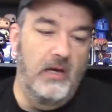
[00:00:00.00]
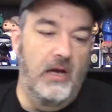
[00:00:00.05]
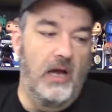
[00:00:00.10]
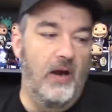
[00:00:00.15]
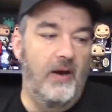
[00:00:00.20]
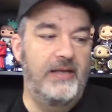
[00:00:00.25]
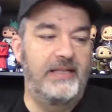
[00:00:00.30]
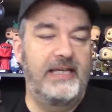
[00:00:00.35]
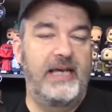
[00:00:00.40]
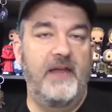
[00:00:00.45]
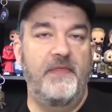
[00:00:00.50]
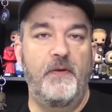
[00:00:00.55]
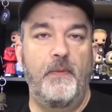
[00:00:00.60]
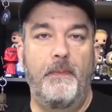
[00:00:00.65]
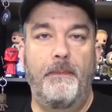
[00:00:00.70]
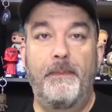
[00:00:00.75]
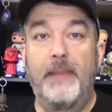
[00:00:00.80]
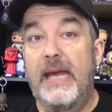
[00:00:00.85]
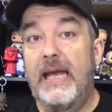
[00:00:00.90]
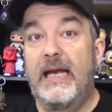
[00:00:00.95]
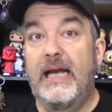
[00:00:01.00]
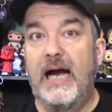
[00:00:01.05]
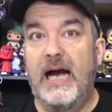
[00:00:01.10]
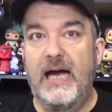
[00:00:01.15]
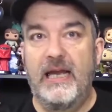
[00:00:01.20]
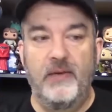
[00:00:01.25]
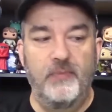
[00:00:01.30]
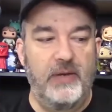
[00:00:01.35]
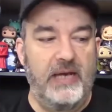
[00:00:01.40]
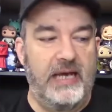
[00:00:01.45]
All right, the other big
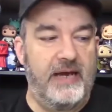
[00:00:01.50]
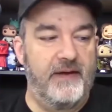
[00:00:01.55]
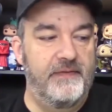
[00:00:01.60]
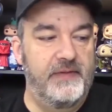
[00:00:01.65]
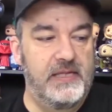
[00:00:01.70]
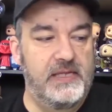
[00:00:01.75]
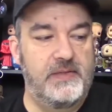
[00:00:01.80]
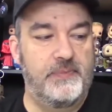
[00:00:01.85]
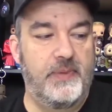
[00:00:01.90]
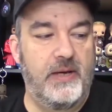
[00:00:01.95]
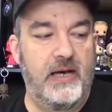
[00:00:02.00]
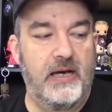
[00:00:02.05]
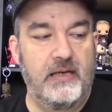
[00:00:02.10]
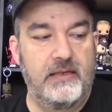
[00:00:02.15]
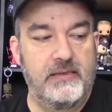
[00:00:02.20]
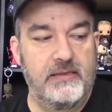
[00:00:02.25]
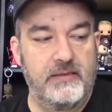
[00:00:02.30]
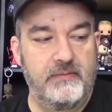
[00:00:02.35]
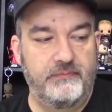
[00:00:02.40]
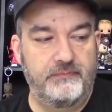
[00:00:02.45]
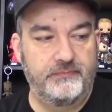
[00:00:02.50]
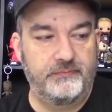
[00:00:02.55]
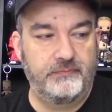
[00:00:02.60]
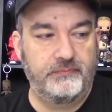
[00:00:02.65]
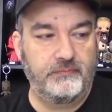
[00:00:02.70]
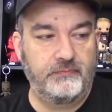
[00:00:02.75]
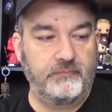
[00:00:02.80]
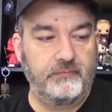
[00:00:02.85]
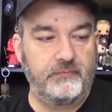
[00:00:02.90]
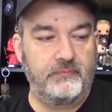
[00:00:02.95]
item we have in this box
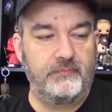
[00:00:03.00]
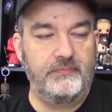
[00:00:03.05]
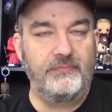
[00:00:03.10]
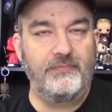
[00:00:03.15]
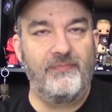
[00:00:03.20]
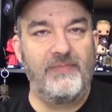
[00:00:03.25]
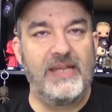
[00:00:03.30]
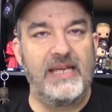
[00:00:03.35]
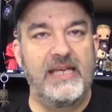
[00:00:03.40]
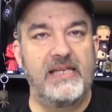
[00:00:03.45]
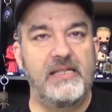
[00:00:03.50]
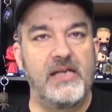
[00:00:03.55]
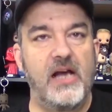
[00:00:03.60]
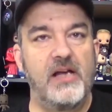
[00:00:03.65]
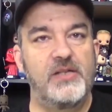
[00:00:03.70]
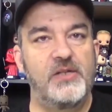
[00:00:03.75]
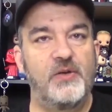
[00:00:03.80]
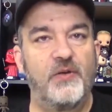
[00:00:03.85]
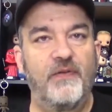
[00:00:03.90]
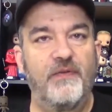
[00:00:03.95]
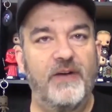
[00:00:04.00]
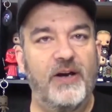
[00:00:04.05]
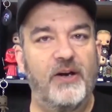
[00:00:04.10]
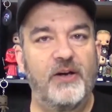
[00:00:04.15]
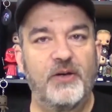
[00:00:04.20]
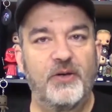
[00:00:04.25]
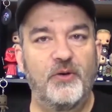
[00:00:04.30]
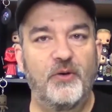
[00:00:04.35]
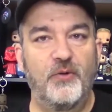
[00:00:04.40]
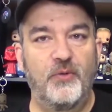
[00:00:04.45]
is also a
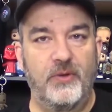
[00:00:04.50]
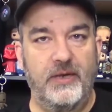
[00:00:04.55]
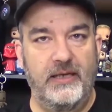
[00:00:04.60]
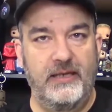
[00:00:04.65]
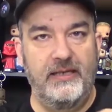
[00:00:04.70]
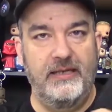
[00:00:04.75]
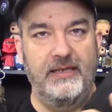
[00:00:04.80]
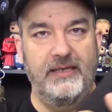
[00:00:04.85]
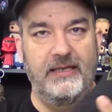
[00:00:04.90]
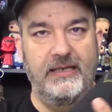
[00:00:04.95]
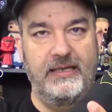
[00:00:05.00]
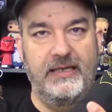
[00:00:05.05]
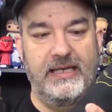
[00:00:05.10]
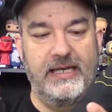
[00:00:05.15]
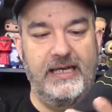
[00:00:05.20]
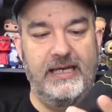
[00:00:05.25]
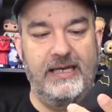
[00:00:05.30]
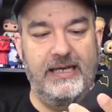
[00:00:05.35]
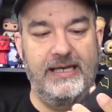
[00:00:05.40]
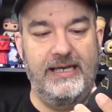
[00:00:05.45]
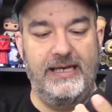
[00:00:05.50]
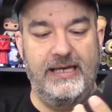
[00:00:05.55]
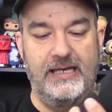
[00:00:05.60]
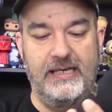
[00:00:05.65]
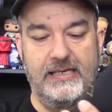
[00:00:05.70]
very cool one. It